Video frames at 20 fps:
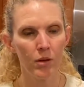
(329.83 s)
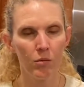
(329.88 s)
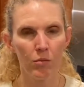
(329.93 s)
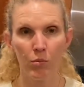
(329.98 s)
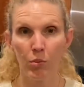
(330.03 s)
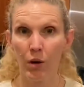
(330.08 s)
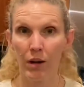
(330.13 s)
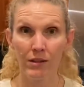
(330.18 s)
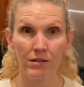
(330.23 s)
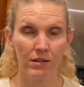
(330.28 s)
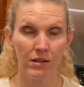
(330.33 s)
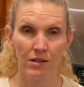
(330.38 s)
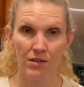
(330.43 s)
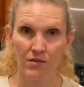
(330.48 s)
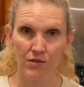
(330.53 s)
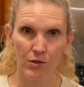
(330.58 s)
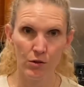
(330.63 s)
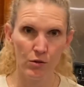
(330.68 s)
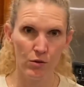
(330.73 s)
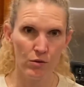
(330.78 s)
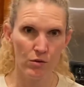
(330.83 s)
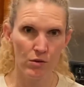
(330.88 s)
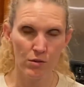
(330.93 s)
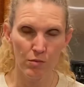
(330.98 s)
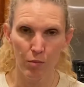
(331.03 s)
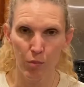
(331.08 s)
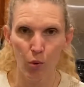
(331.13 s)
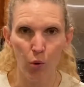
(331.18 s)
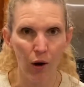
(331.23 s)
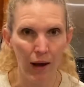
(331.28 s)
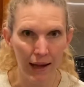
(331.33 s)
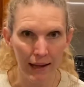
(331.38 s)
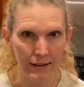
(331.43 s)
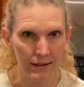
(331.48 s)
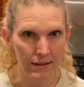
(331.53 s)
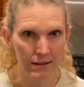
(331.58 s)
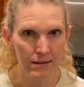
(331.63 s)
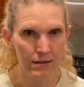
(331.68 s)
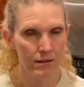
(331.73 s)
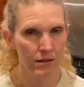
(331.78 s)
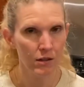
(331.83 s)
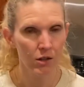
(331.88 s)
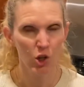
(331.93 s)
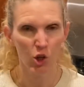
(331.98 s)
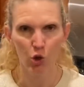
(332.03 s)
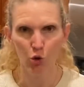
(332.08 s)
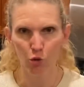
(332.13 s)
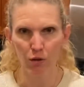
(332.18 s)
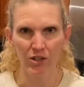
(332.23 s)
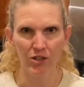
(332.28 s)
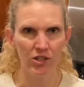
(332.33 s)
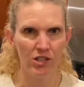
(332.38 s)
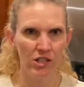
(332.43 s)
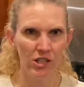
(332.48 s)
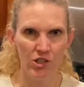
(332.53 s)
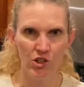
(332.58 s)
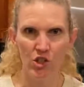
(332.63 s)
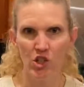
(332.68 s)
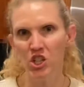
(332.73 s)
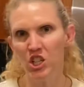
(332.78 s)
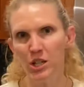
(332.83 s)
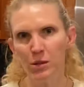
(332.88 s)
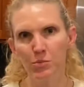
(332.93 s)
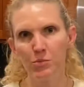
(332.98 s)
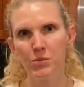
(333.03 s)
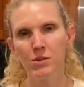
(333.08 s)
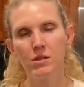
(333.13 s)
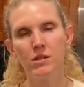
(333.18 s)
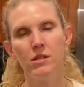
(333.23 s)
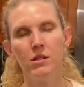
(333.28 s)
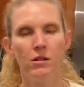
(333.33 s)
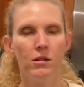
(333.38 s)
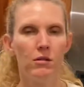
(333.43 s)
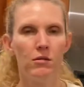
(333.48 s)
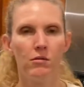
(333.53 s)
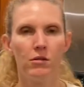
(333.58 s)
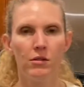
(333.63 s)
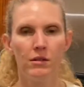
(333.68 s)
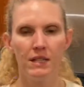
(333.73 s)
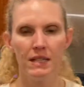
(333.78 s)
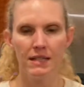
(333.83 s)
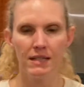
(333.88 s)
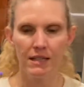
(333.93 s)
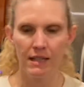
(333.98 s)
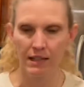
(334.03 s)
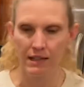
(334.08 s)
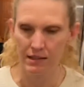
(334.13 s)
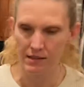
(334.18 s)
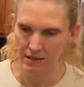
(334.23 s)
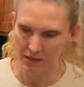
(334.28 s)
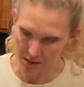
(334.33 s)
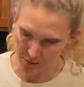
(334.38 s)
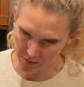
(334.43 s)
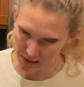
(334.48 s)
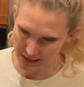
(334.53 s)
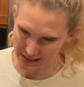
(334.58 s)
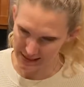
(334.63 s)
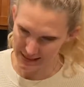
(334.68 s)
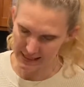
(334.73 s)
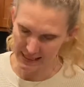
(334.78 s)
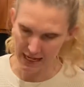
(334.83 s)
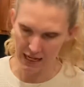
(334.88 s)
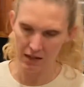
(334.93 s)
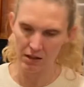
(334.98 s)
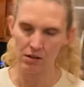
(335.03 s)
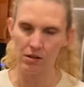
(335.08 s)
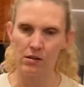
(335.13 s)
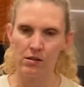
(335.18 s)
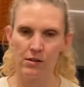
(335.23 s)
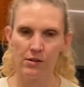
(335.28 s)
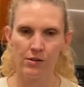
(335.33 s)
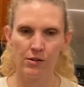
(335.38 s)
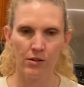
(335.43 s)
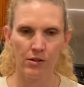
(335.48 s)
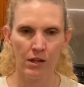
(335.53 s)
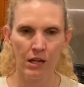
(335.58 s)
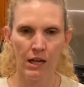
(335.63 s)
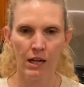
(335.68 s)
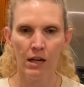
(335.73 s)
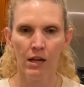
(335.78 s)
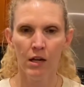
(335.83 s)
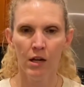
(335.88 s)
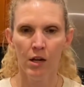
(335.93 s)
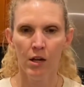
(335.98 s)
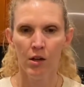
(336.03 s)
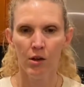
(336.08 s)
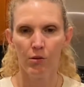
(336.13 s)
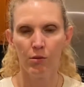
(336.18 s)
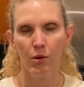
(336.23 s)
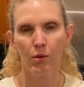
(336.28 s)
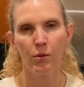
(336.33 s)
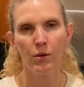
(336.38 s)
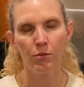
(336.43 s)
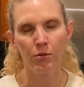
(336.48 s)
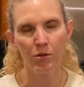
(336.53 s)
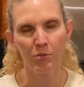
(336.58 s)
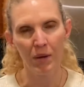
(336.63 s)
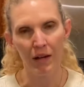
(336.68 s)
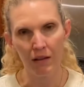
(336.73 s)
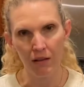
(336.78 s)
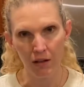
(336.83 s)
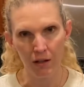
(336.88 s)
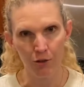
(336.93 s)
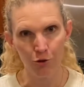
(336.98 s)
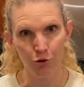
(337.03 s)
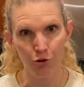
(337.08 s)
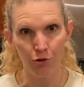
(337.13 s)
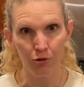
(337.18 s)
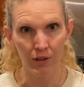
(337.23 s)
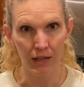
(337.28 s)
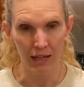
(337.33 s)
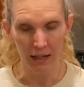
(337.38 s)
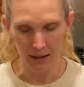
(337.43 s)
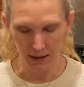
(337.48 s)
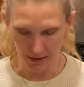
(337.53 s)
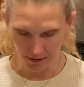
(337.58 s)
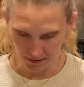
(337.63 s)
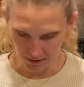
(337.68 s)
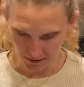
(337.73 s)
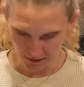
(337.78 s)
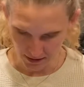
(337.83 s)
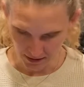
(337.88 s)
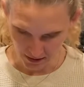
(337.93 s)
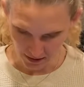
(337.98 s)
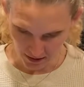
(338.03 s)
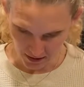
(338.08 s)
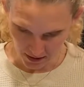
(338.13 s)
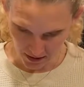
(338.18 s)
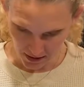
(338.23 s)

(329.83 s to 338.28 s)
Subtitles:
processed foods, breads, crunchy chips, all these things that I might snack on or throw in with my lunch or that kind of thing.